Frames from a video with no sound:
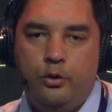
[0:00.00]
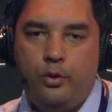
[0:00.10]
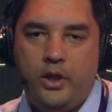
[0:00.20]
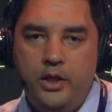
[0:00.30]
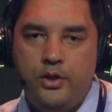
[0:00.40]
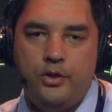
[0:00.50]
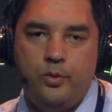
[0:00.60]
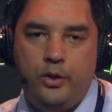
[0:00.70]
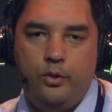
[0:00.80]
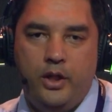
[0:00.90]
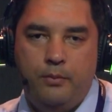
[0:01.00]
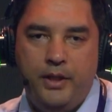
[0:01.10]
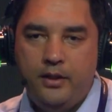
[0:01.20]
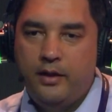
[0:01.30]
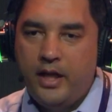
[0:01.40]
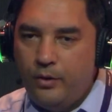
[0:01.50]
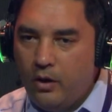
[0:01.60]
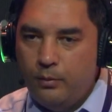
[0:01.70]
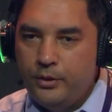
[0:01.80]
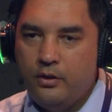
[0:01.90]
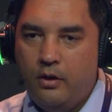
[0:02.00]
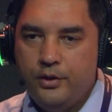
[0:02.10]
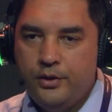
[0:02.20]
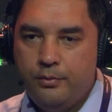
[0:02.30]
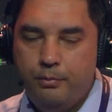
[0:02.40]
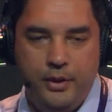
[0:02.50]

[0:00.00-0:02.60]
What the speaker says: to regions where you get better labor arbitrage,